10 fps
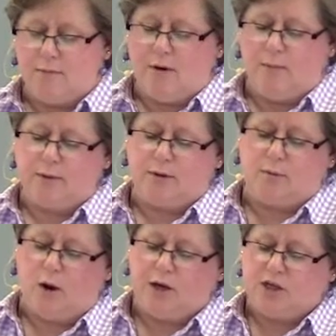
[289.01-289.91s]
a moment to
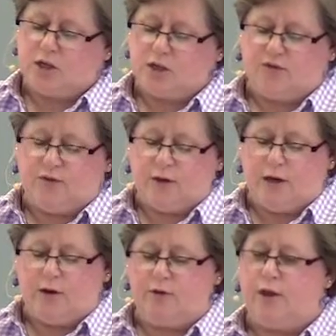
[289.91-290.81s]
watch this
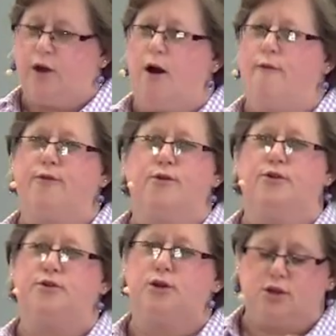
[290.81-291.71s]
video that
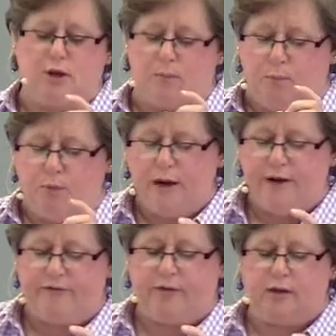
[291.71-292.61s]
offers just a
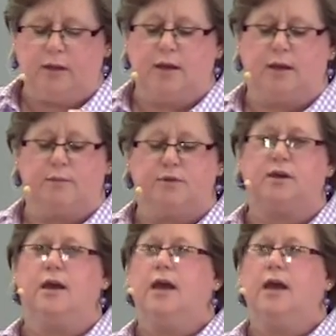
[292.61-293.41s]
brief glimpse